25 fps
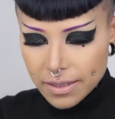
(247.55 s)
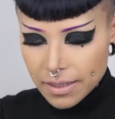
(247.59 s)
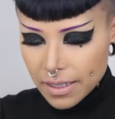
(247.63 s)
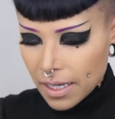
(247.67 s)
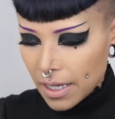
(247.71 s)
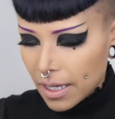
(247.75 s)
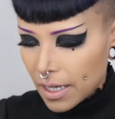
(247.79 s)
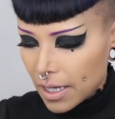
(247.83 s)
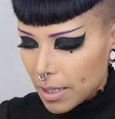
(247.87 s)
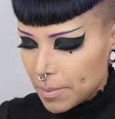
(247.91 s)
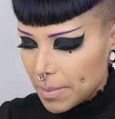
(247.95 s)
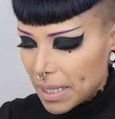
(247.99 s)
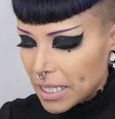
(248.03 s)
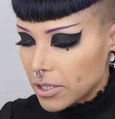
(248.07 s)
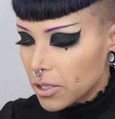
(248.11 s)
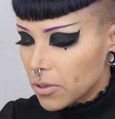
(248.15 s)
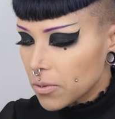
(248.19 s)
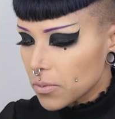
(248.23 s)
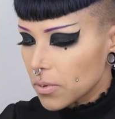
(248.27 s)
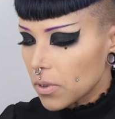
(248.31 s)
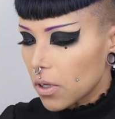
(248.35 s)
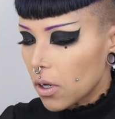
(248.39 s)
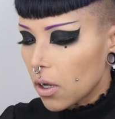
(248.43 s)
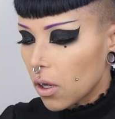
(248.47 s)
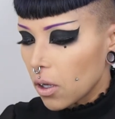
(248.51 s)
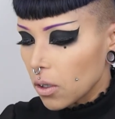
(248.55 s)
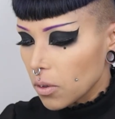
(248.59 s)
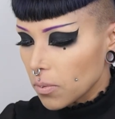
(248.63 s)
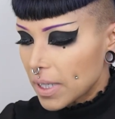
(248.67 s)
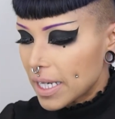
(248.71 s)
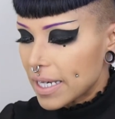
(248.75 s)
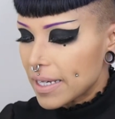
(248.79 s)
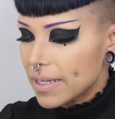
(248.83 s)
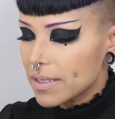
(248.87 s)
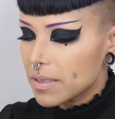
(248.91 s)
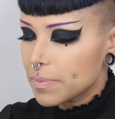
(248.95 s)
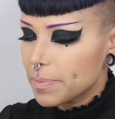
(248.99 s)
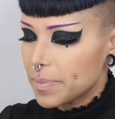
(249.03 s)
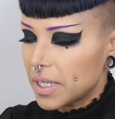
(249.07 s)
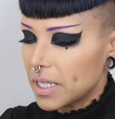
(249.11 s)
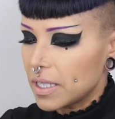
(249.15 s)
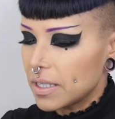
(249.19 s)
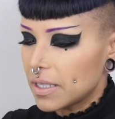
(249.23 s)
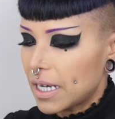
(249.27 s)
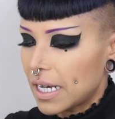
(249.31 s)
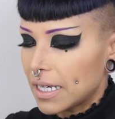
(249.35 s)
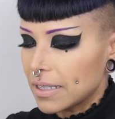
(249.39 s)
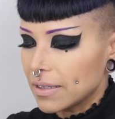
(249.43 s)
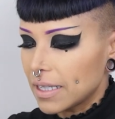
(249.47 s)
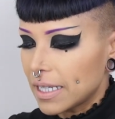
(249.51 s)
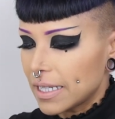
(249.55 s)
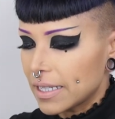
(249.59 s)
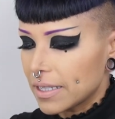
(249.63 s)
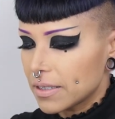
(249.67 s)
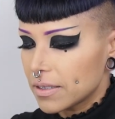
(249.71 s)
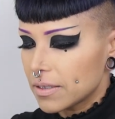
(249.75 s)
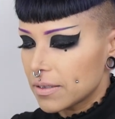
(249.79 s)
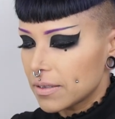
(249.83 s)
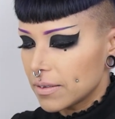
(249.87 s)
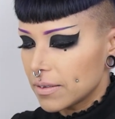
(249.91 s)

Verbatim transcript: Um, I don't always, but I like,